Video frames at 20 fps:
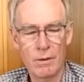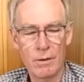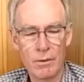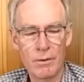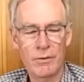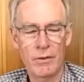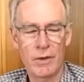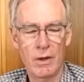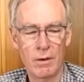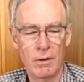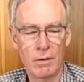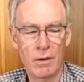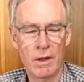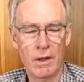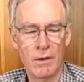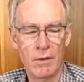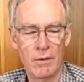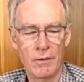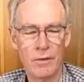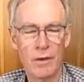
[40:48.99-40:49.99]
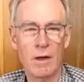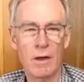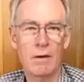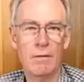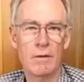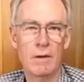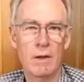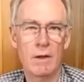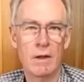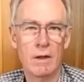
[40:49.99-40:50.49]
also has a
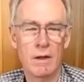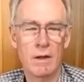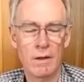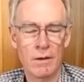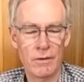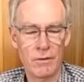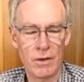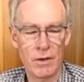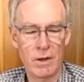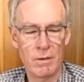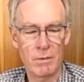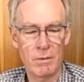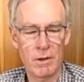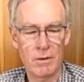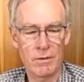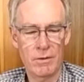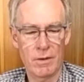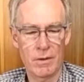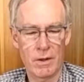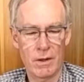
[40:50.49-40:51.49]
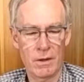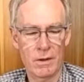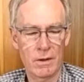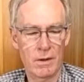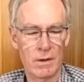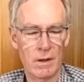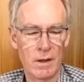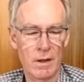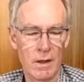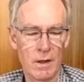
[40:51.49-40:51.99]
vineyard in the same district,
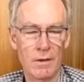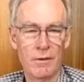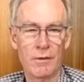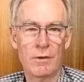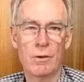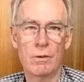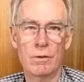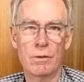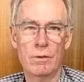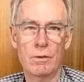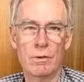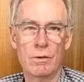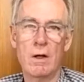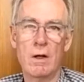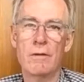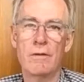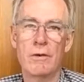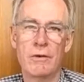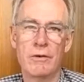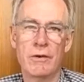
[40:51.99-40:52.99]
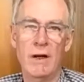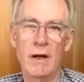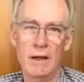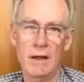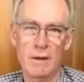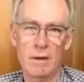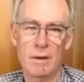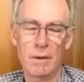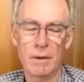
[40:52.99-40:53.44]
and it's called Grove Estate.